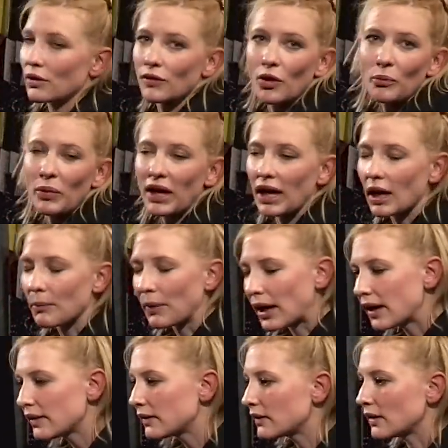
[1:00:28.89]
you've got P M
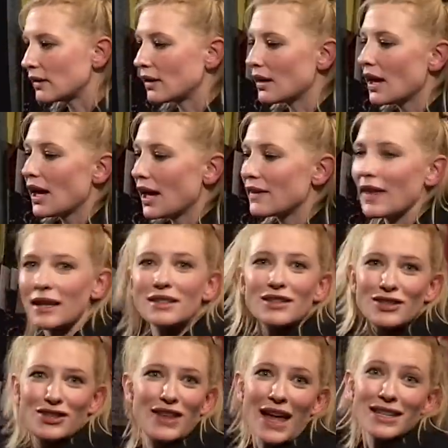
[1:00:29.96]
S, and that's,
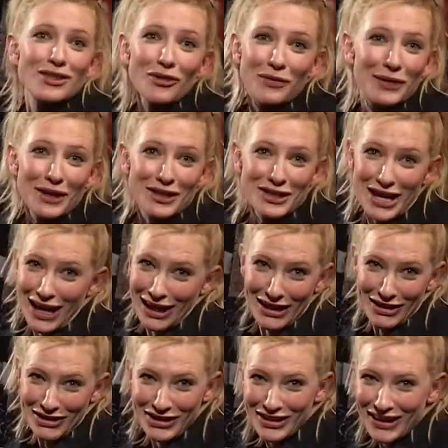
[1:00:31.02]
that's often a
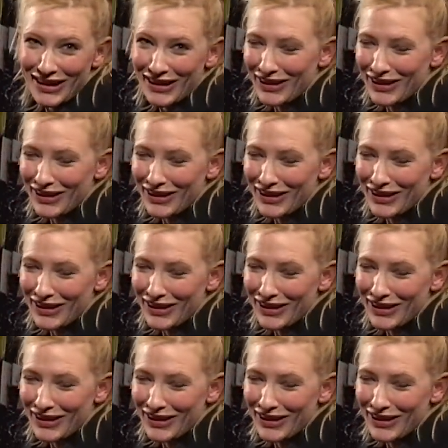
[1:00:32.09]
challenge.